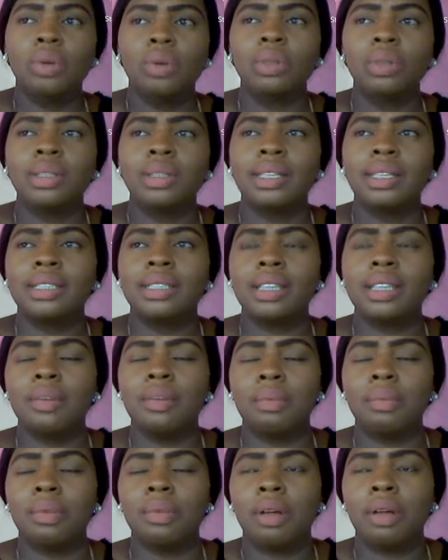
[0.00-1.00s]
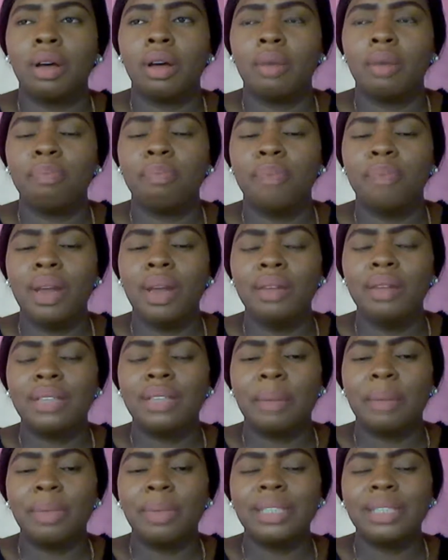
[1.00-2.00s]
This belief
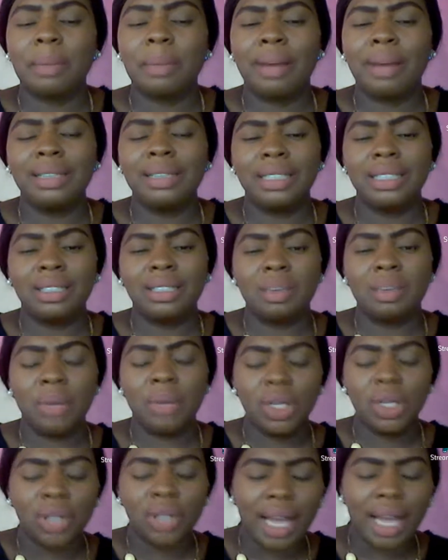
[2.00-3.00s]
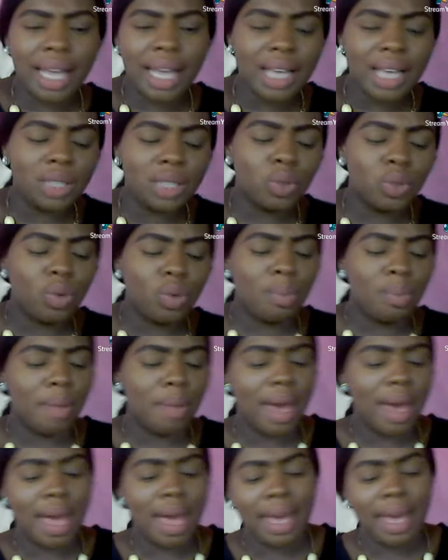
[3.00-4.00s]
that brings about discrimination against
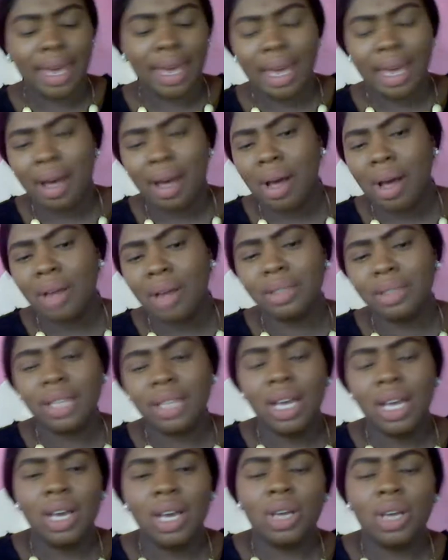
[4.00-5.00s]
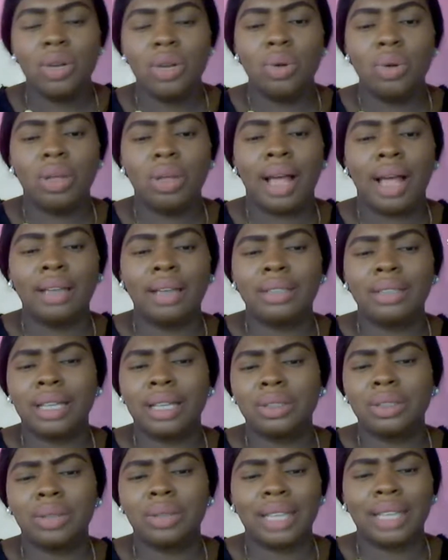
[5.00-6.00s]
women, girls, and
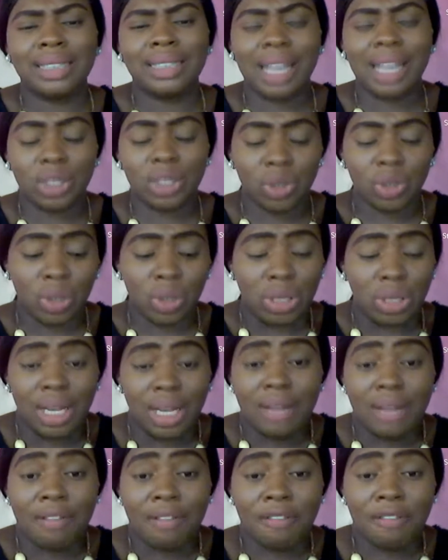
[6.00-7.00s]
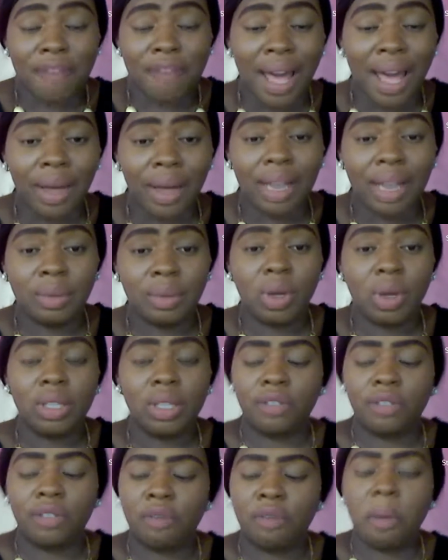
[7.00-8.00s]
that's the sanction violence.
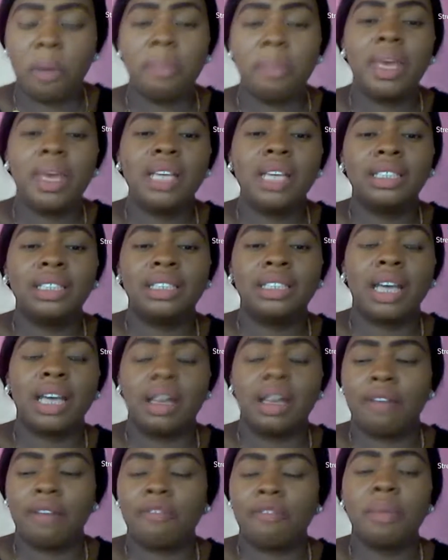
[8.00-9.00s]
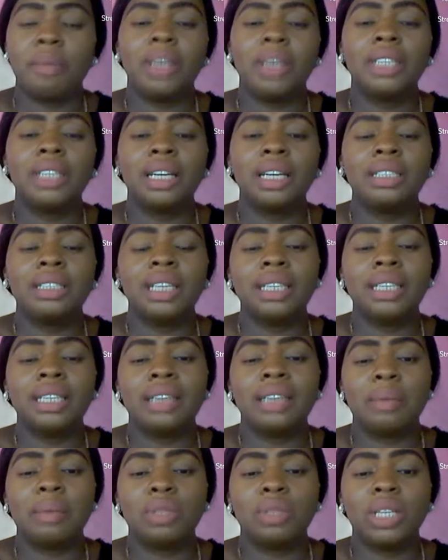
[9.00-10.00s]
Because for me, female
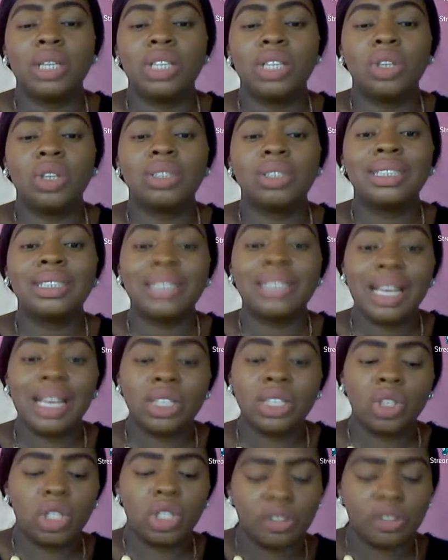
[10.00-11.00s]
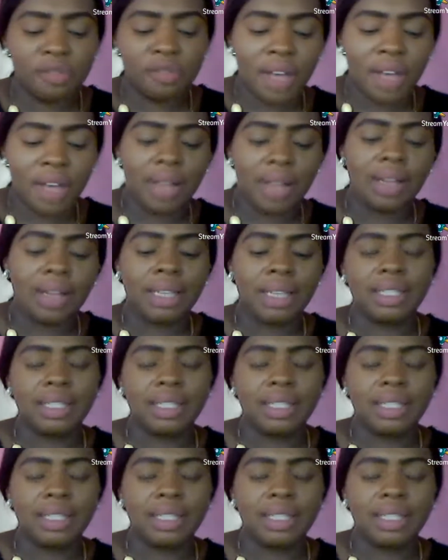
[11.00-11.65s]
genital mutilation sanctions violence.